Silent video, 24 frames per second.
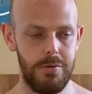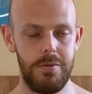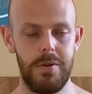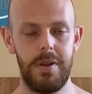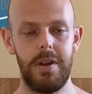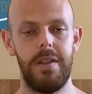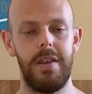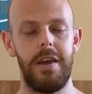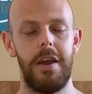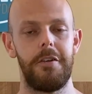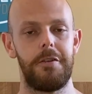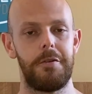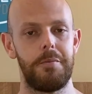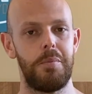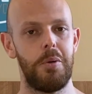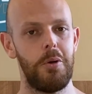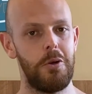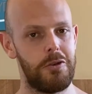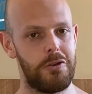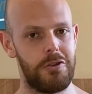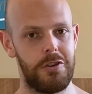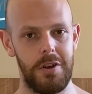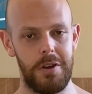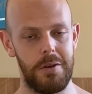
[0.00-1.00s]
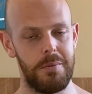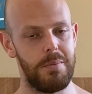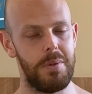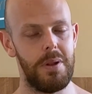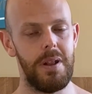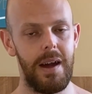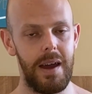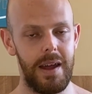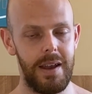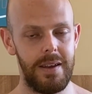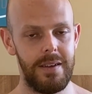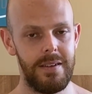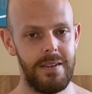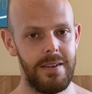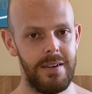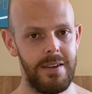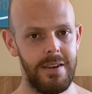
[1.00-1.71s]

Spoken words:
really have to push to complain.